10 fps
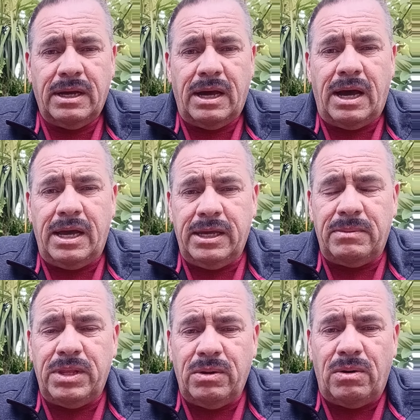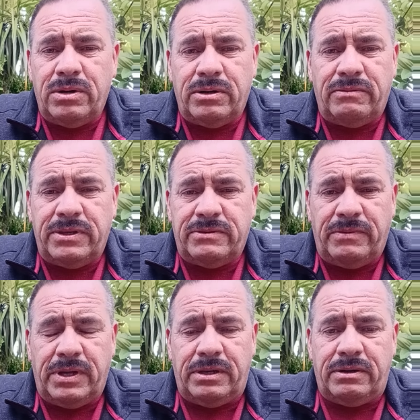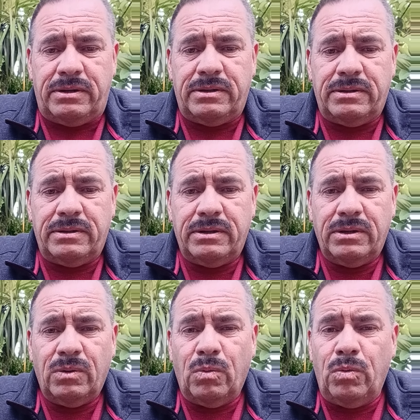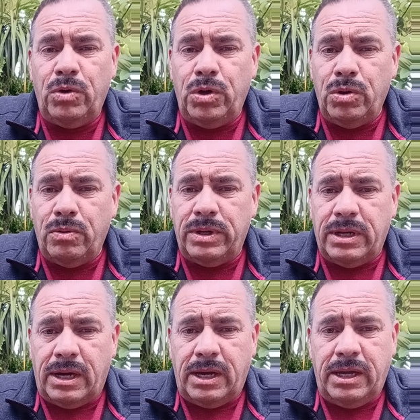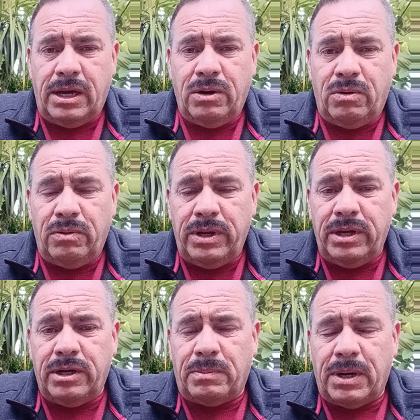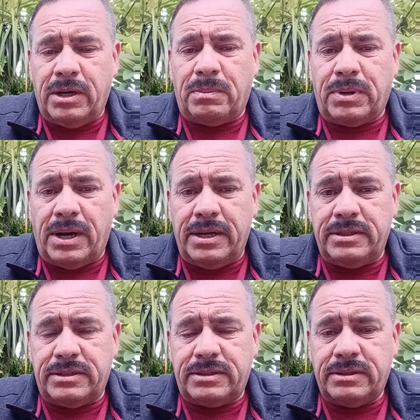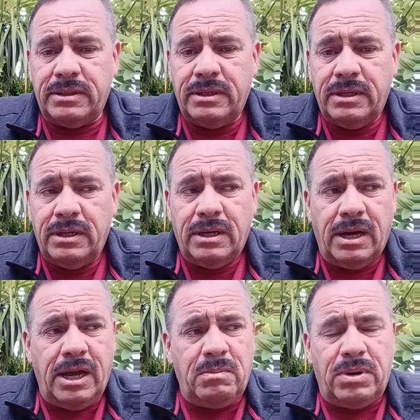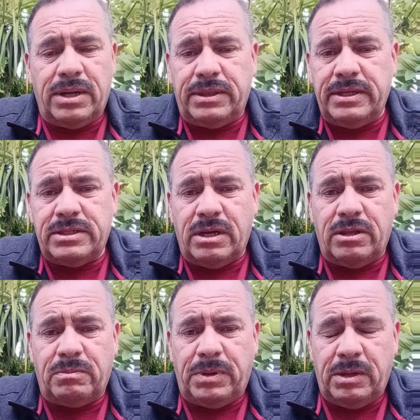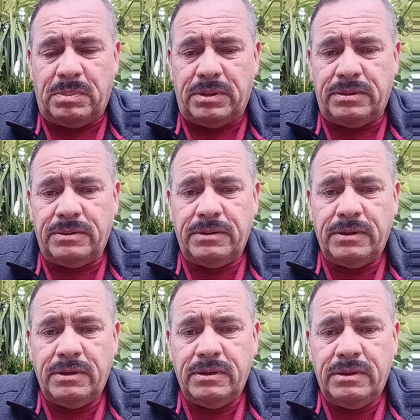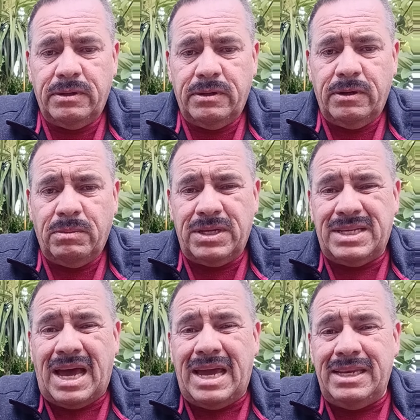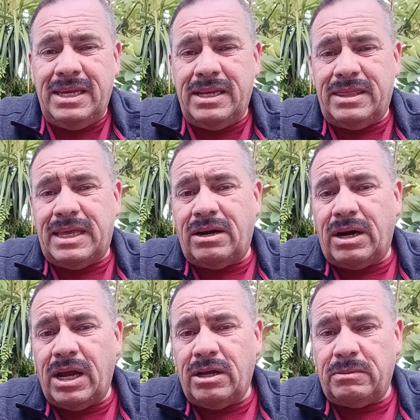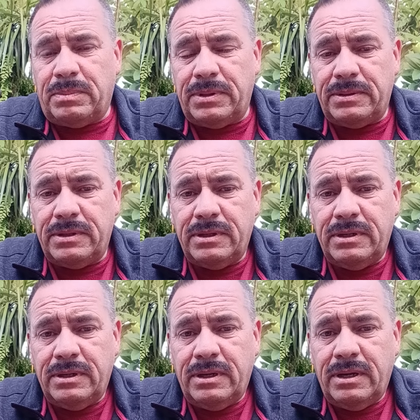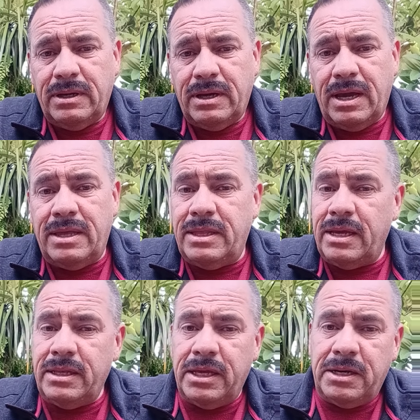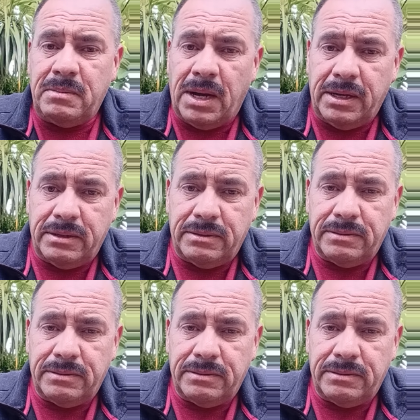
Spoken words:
I am the owner of this vineyard. You and I agreed upon a price. I brought these other people because I needed their help, and they needed mine."